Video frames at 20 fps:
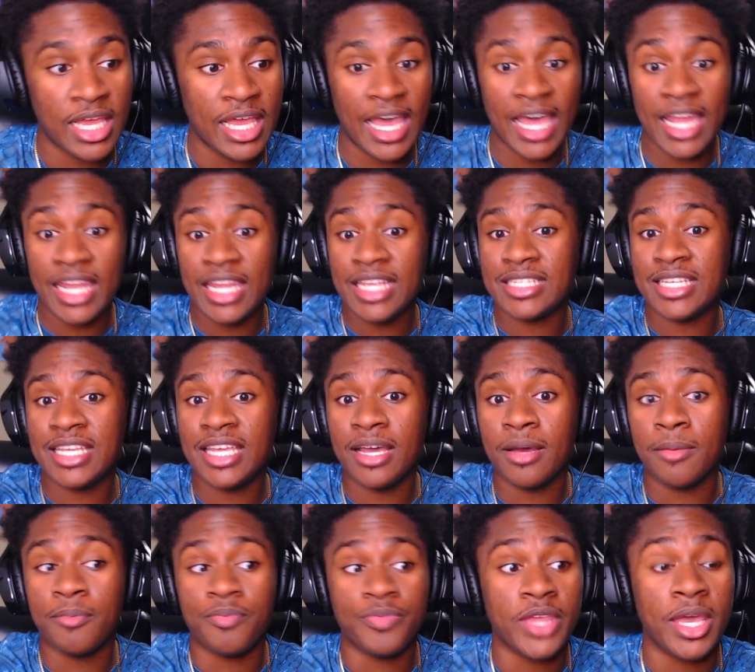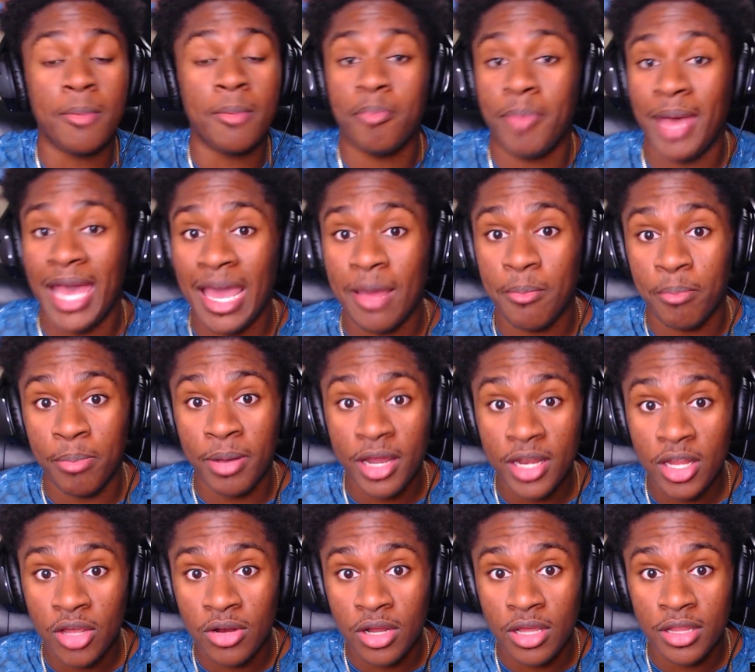At least him. Bad
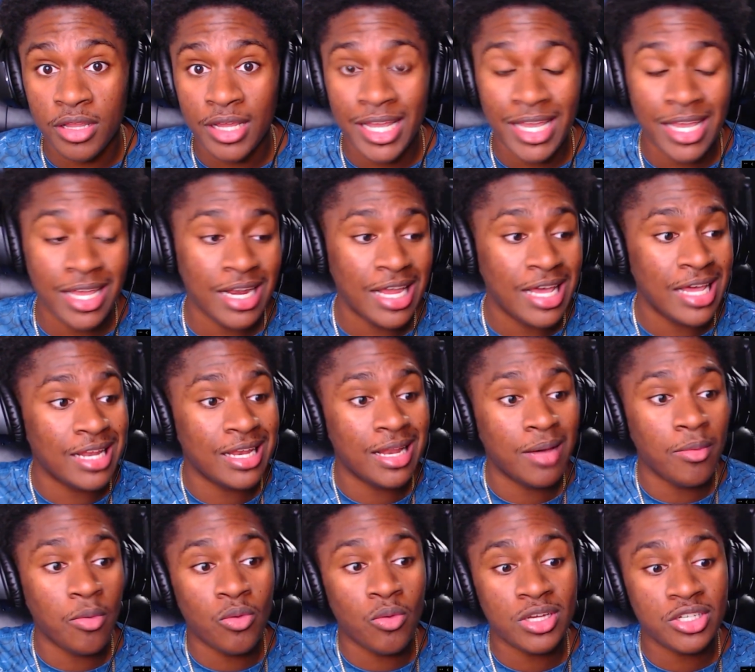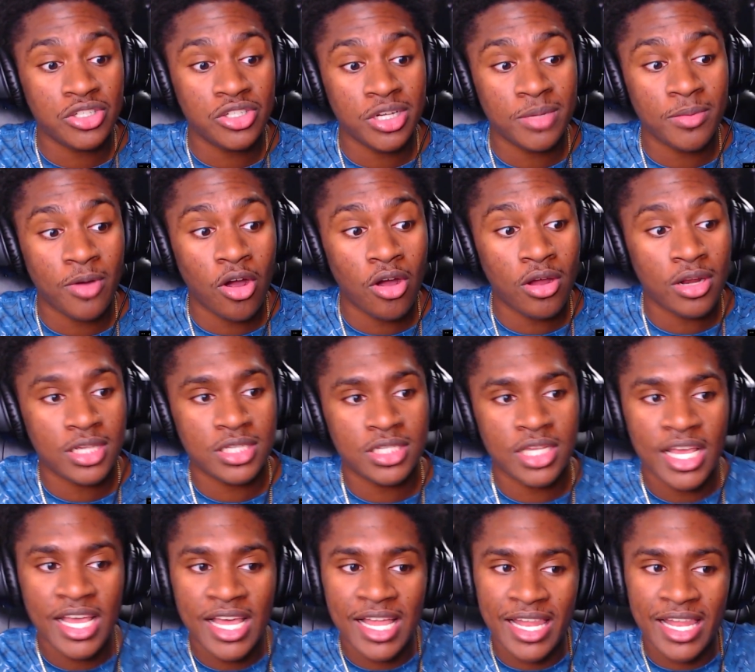Bunny, on the other hand, #1 stream artist.